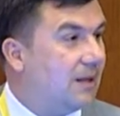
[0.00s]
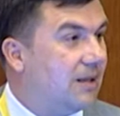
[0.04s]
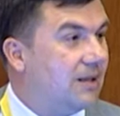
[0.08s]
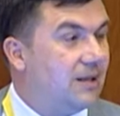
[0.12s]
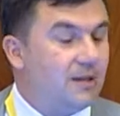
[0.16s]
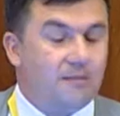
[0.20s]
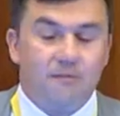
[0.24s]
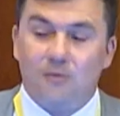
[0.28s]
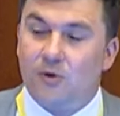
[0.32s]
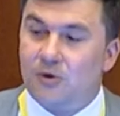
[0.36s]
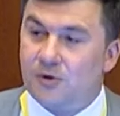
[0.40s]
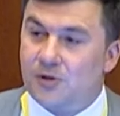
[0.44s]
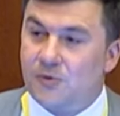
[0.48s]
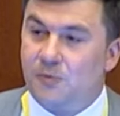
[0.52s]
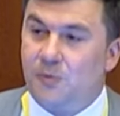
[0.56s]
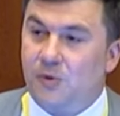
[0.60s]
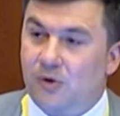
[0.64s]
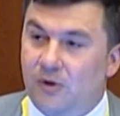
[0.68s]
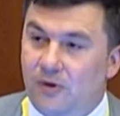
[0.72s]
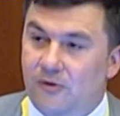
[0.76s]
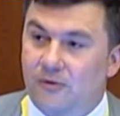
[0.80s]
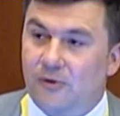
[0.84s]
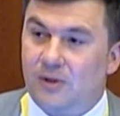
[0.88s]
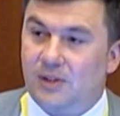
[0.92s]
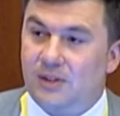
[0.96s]
The most
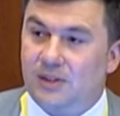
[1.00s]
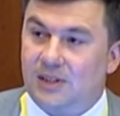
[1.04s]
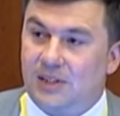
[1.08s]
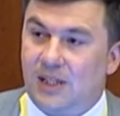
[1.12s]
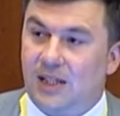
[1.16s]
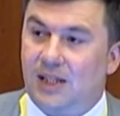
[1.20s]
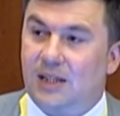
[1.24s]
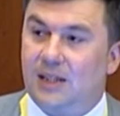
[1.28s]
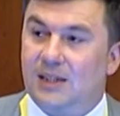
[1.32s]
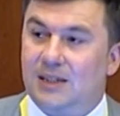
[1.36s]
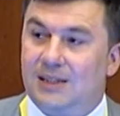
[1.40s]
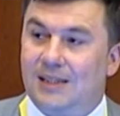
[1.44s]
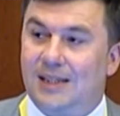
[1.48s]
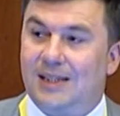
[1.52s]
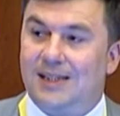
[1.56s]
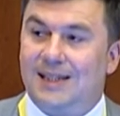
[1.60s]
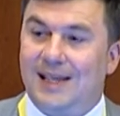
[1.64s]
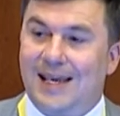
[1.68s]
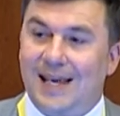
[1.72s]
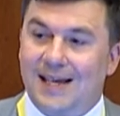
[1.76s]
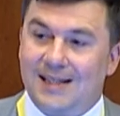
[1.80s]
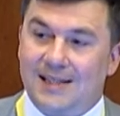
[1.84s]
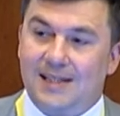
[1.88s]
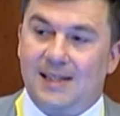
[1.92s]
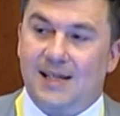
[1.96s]
beautiful thing that
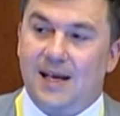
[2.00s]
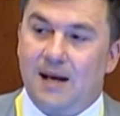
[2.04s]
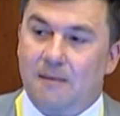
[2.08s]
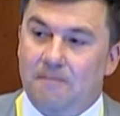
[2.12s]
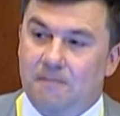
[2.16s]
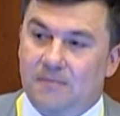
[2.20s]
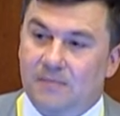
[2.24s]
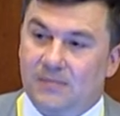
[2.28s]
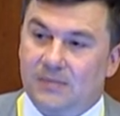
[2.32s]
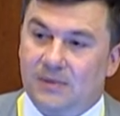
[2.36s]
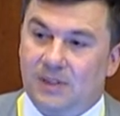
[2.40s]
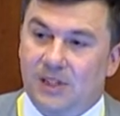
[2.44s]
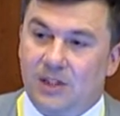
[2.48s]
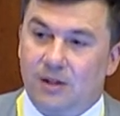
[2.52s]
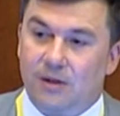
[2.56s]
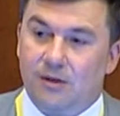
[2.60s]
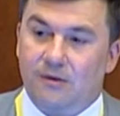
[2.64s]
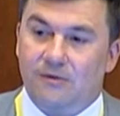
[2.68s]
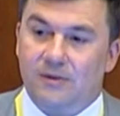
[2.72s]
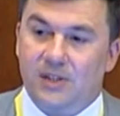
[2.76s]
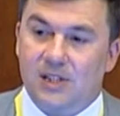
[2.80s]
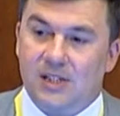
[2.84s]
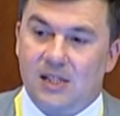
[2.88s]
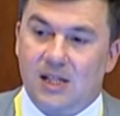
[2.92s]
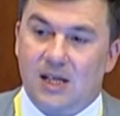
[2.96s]
has happened in
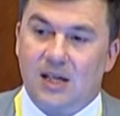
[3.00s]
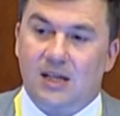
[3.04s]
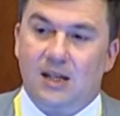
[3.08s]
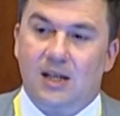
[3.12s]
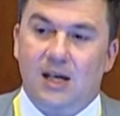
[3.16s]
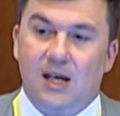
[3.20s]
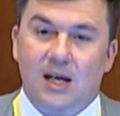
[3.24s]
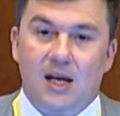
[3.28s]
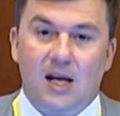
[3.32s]
Novi Sad